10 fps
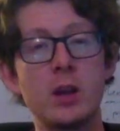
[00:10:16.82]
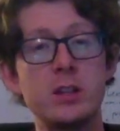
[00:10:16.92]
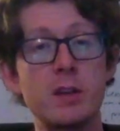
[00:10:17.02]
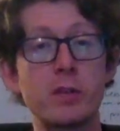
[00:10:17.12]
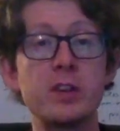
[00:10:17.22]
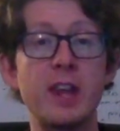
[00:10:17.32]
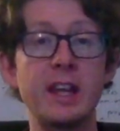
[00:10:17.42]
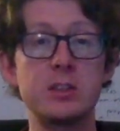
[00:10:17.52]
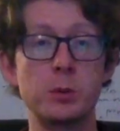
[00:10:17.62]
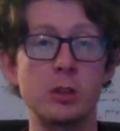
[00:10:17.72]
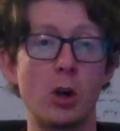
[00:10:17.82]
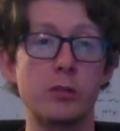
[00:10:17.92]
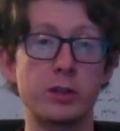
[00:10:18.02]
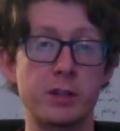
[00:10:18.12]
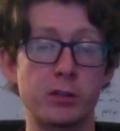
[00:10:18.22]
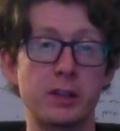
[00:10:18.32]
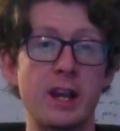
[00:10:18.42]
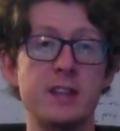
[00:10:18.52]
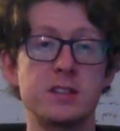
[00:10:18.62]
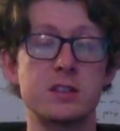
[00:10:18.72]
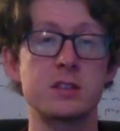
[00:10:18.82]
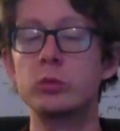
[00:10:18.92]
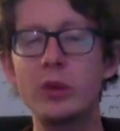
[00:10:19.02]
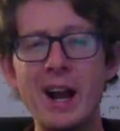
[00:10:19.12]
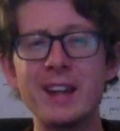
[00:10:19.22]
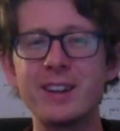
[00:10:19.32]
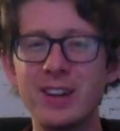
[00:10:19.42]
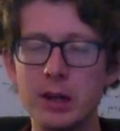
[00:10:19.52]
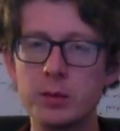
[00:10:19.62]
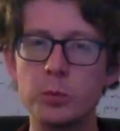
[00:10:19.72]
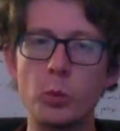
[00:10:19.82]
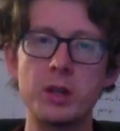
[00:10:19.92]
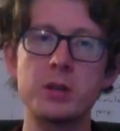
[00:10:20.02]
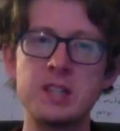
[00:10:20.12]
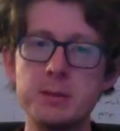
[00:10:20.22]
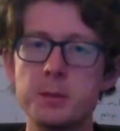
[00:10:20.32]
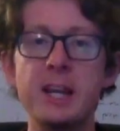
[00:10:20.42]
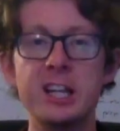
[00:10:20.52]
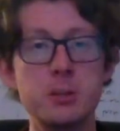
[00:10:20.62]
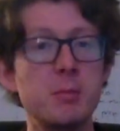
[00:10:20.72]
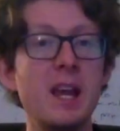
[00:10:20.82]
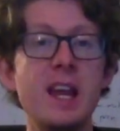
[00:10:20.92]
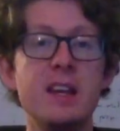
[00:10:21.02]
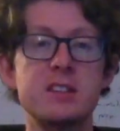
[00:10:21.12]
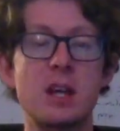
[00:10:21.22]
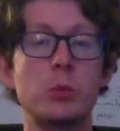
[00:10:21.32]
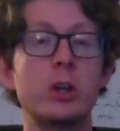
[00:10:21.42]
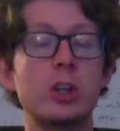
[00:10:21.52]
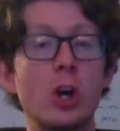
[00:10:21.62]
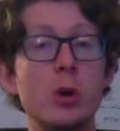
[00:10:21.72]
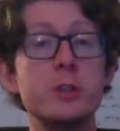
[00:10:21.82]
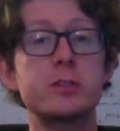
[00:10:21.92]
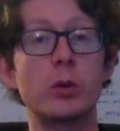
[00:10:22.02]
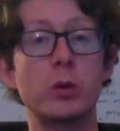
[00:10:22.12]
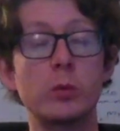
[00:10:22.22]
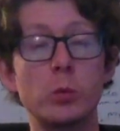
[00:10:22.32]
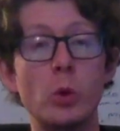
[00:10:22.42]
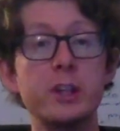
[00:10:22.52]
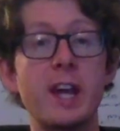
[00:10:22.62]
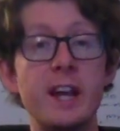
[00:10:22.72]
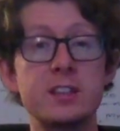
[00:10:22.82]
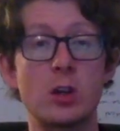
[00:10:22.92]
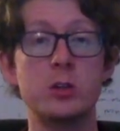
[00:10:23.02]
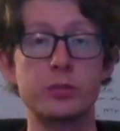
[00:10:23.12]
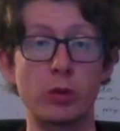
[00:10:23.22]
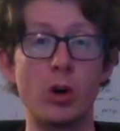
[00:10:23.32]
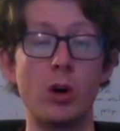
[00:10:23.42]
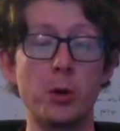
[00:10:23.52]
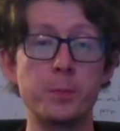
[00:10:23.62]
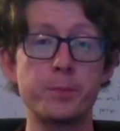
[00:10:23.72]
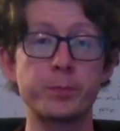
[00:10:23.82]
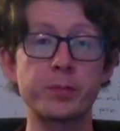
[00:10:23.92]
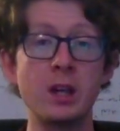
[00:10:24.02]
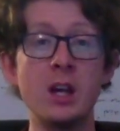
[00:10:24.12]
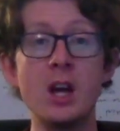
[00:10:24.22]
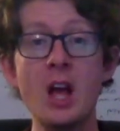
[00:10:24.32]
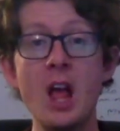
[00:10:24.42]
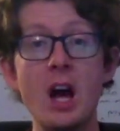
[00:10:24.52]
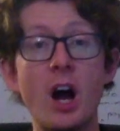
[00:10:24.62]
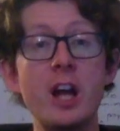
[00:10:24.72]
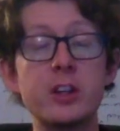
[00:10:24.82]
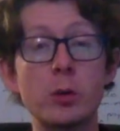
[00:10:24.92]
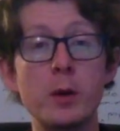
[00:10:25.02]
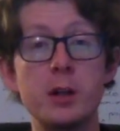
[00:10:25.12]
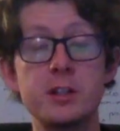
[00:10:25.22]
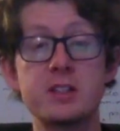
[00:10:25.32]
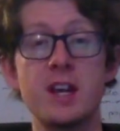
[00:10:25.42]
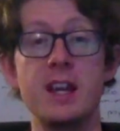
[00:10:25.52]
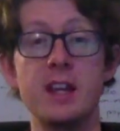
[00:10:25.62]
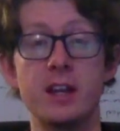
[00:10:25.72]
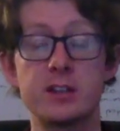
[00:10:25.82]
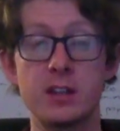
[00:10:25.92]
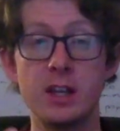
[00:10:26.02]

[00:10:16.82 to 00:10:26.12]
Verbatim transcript: different things would go for different cases. Rather, what seems appealing to me is that what goes for one case goes for all. Either we want to say that